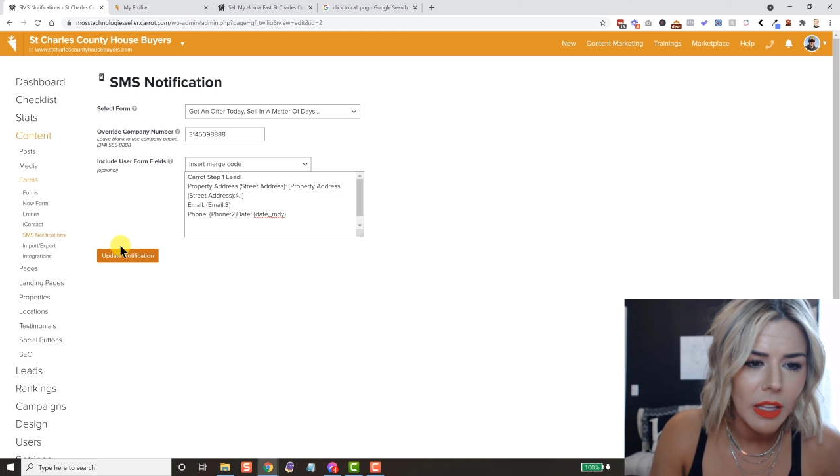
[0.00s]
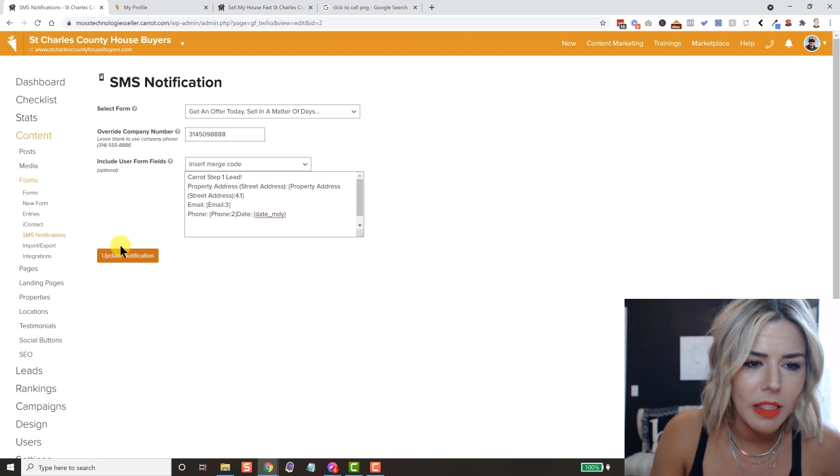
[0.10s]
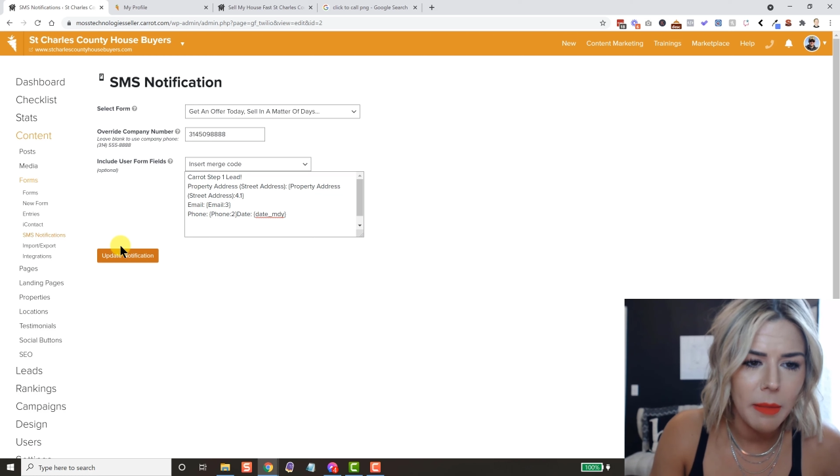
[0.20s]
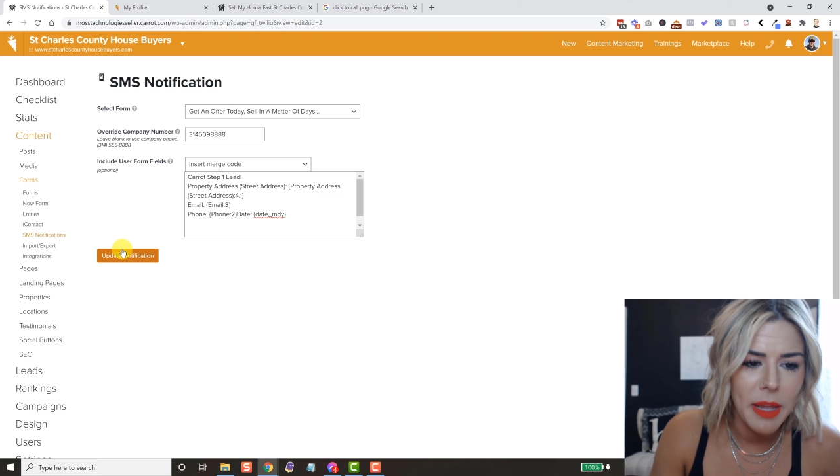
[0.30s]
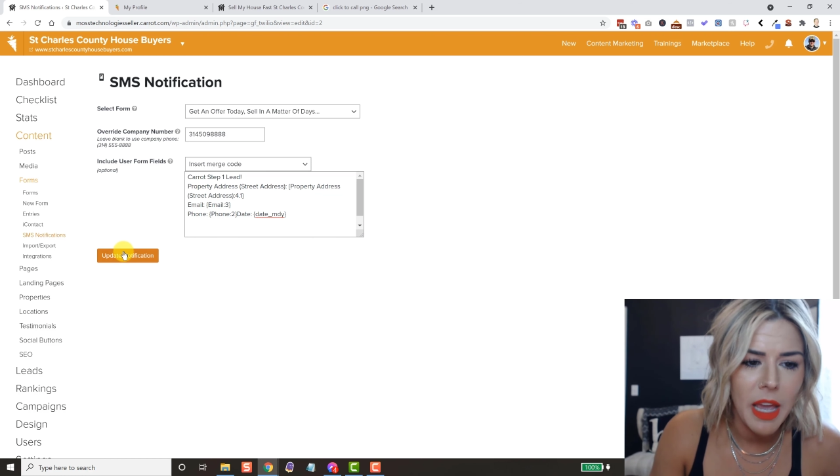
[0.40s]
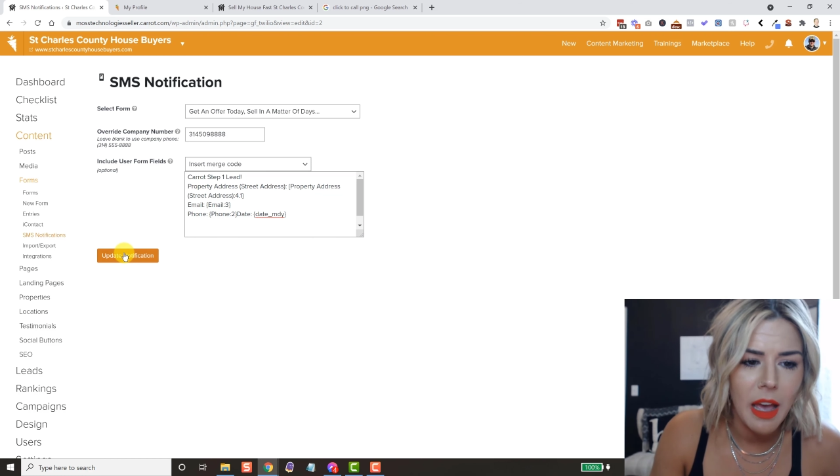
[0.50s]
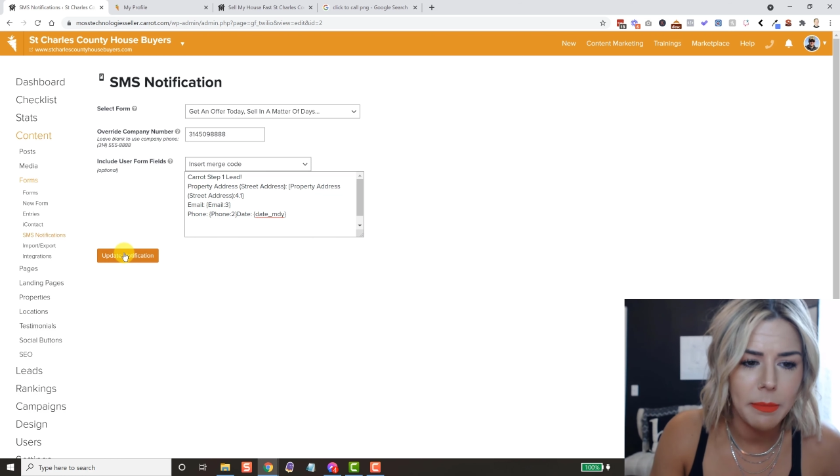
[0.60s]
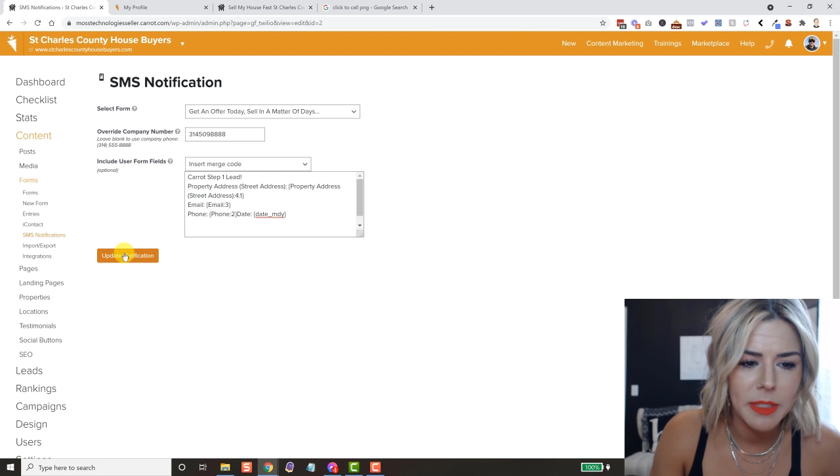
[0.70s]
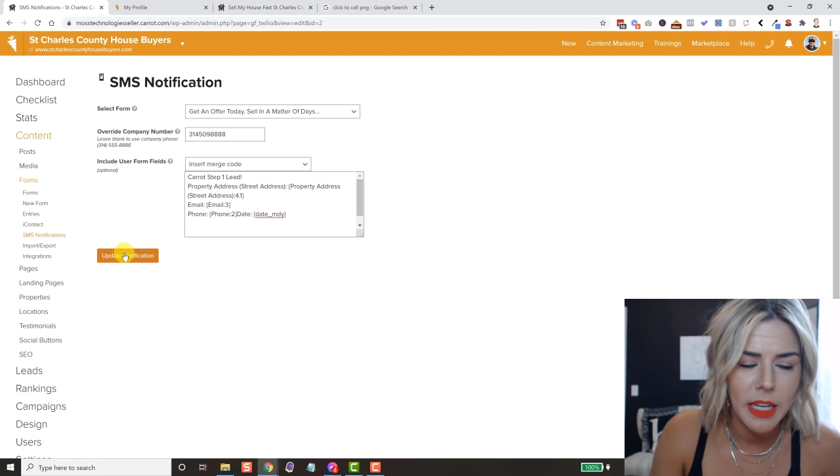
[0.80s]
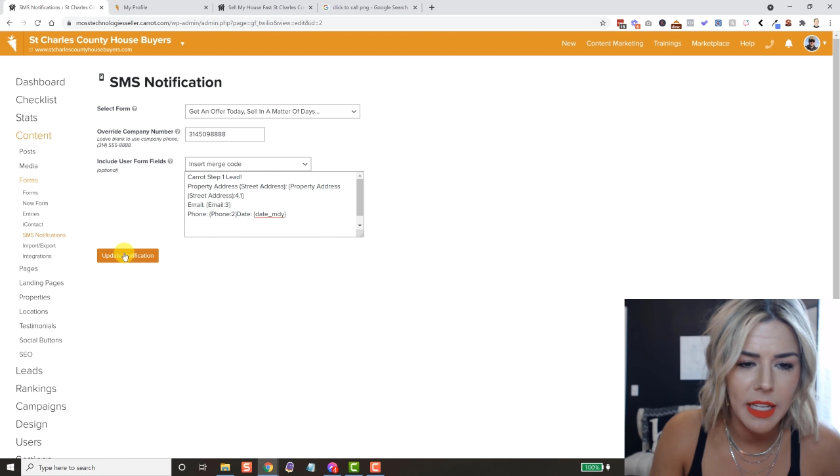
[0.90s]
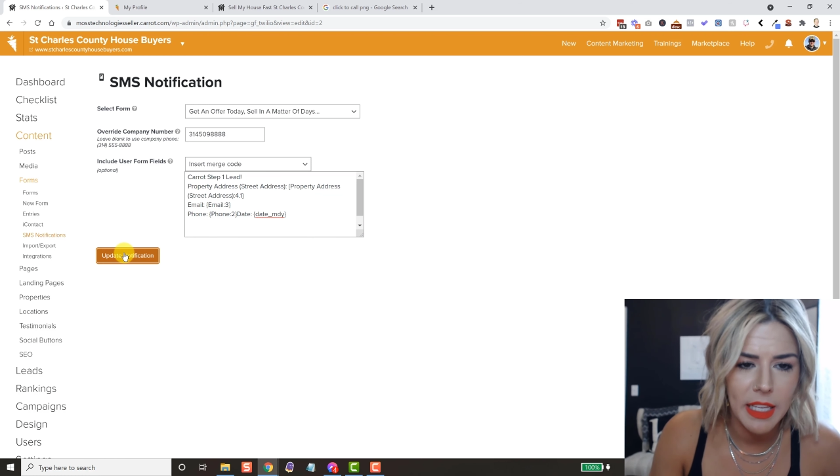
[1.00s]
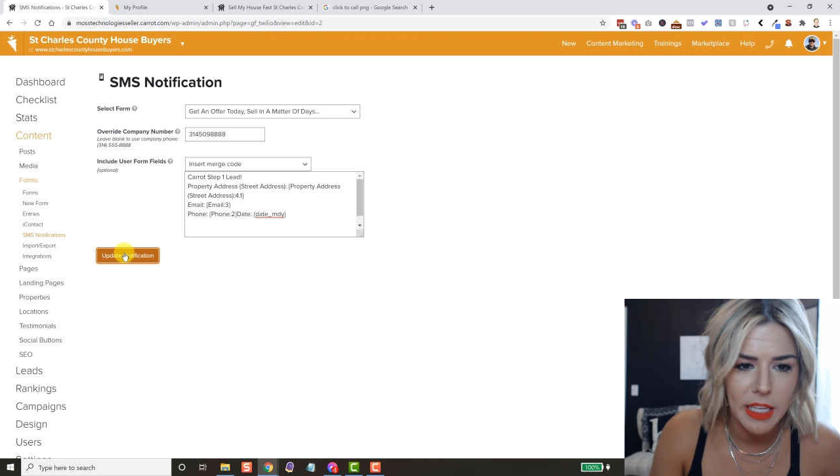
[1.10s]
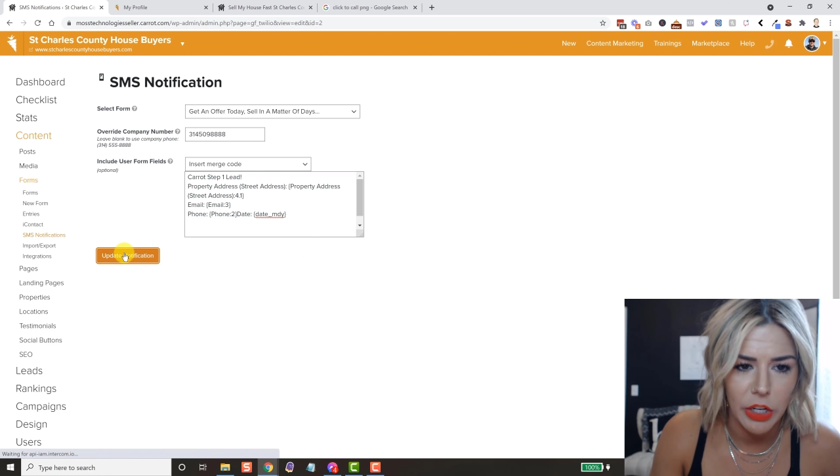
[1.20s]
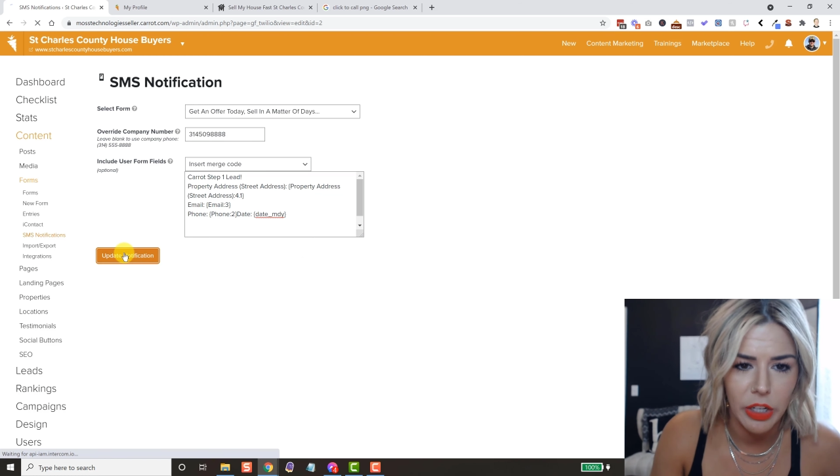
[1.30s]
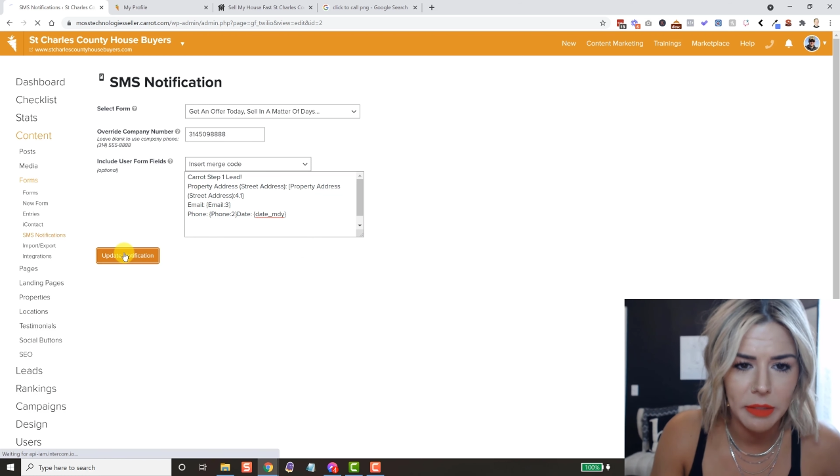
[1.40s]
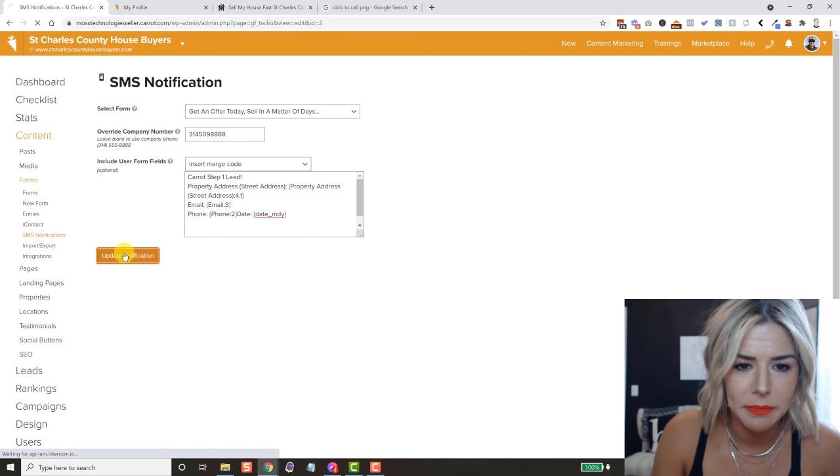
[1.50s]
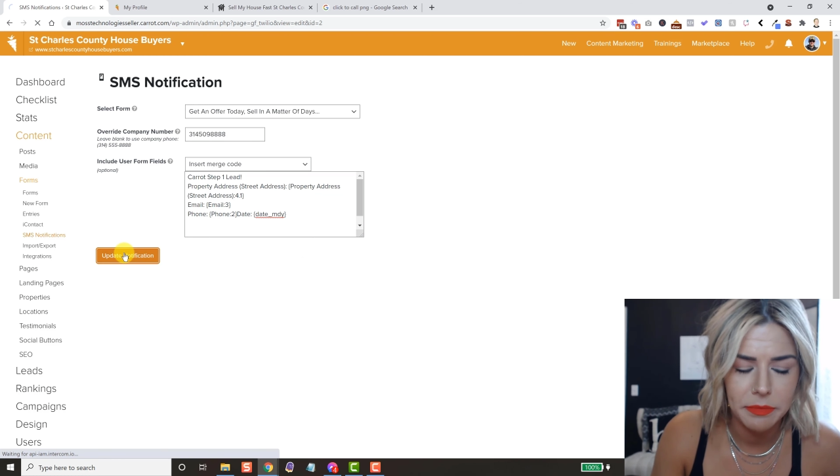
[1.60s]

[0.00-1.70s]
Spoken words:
Let me update here.